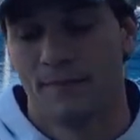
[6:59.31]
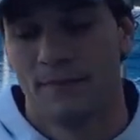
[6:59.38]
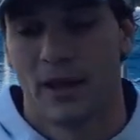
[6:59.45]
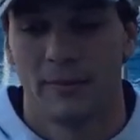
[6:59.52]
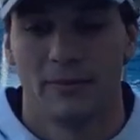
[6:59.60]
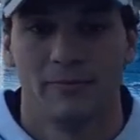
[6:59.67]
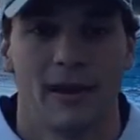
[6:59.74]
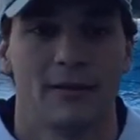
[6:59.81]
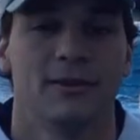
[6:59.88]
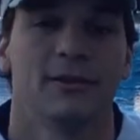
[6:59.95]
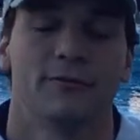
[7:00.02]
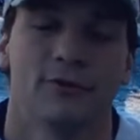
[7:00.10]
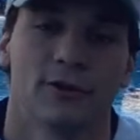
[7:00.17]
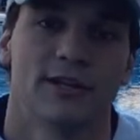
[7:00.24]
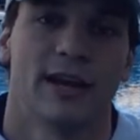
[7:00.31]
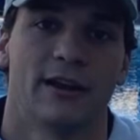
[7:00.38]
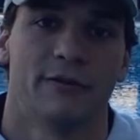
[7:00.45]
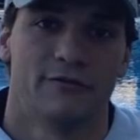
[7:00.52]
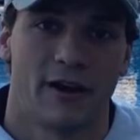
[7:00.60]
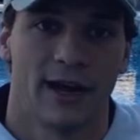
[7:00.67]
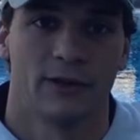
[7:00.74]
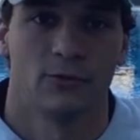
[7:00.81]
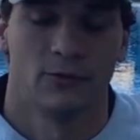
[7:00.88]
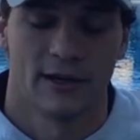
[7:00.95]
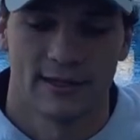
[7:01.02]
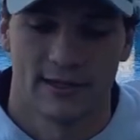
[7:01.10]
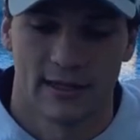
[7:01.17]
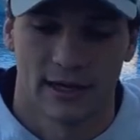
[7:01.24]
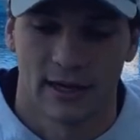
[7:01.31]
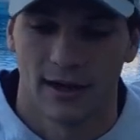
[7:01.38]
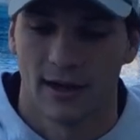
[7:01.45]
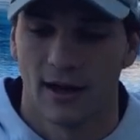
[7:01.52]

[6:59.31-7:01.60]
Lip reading: Maybe the first of final racing.